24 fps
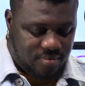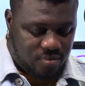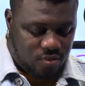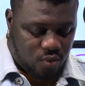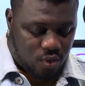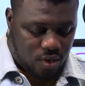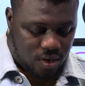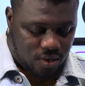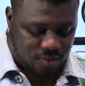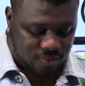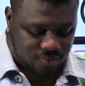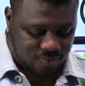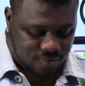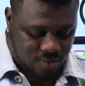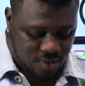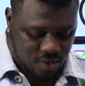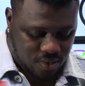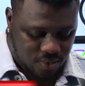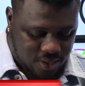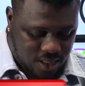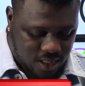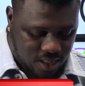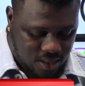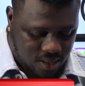Wow.
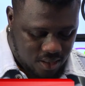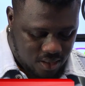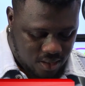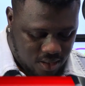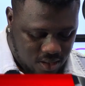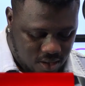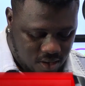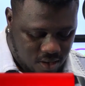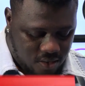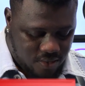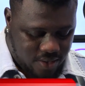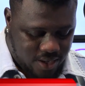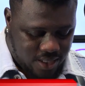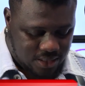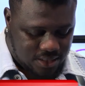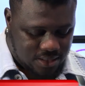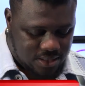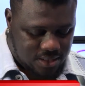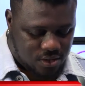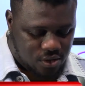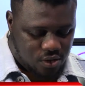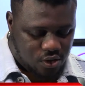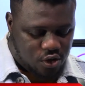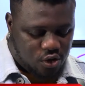Okay. All right.
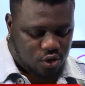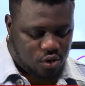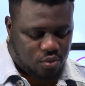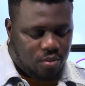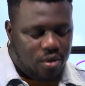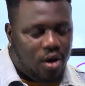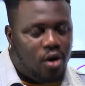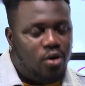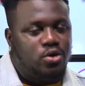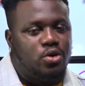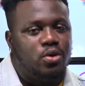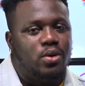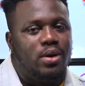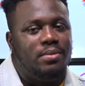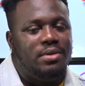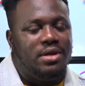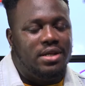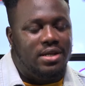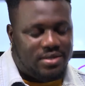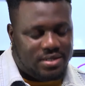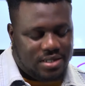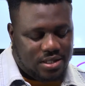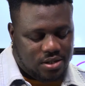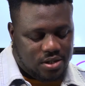So do you also, I
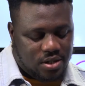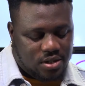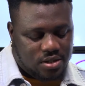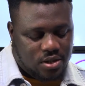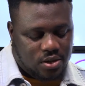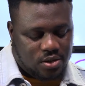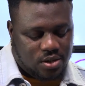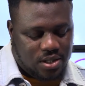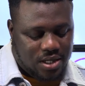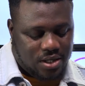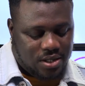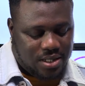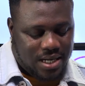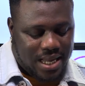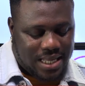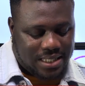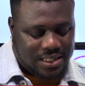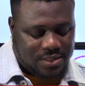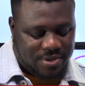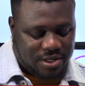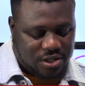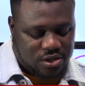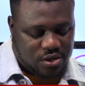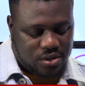mean, there's another
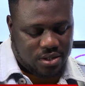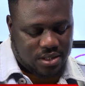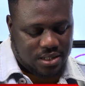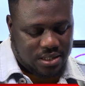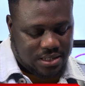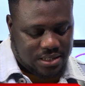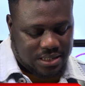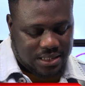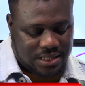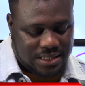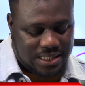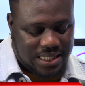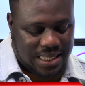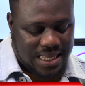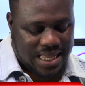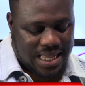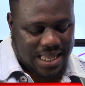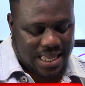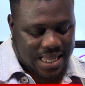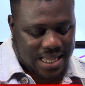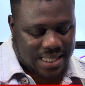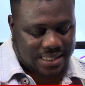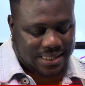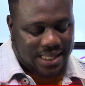aspect to this thing.
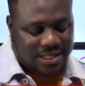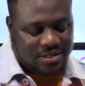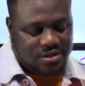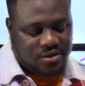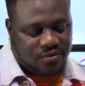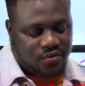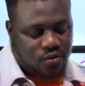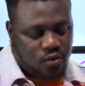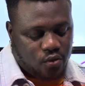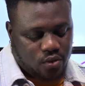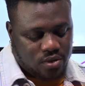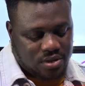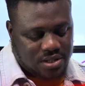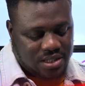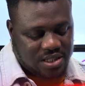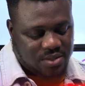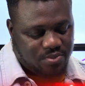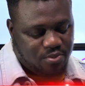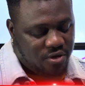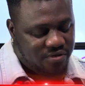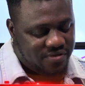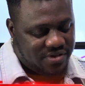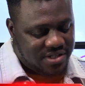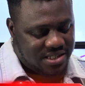And that's, of course, is
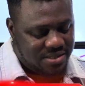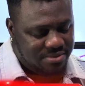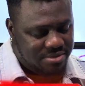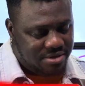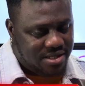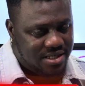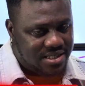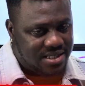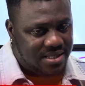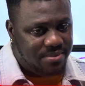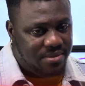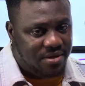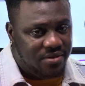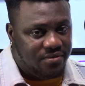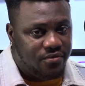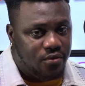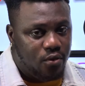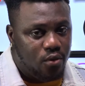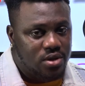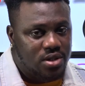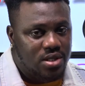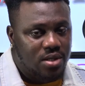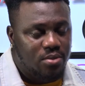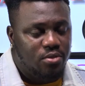poverty. Because, I mean,
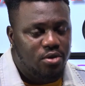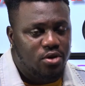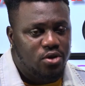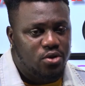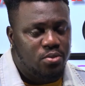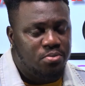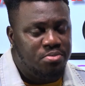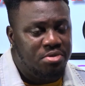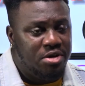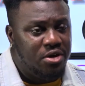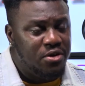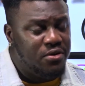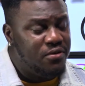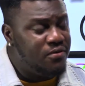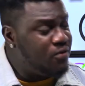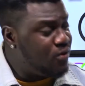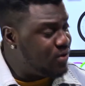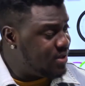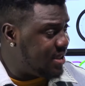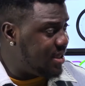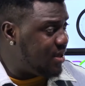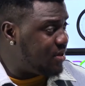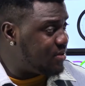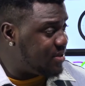for someone to pay you
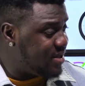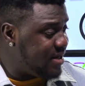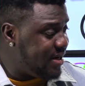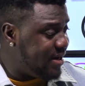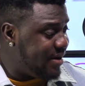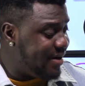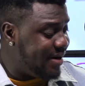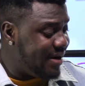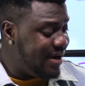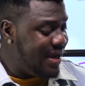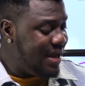40,000 naira